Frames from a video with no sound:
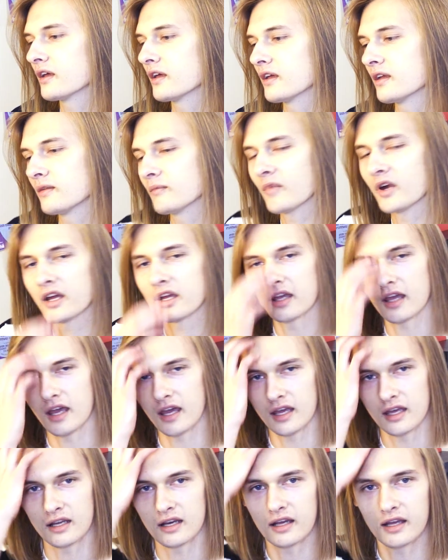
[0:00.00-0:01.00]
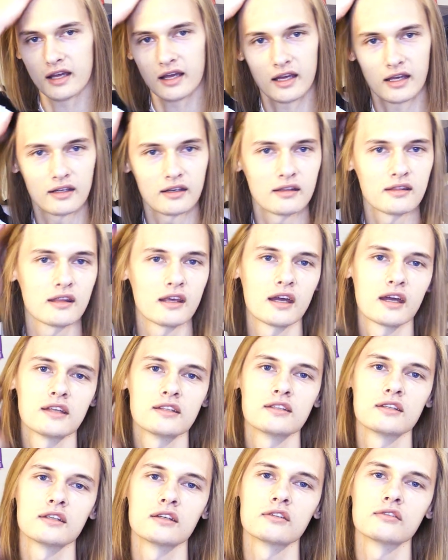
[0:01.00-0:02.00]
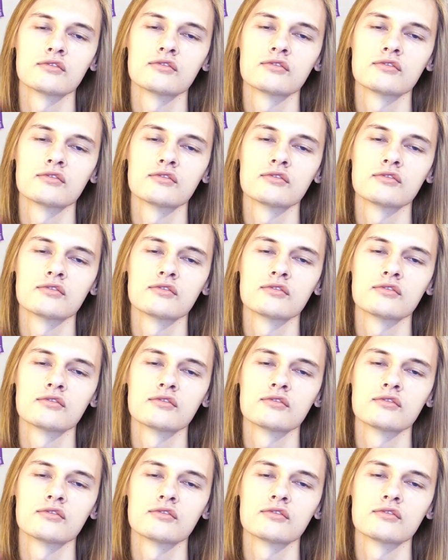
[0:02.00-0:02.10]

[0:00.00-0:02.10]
in my head, I had the idea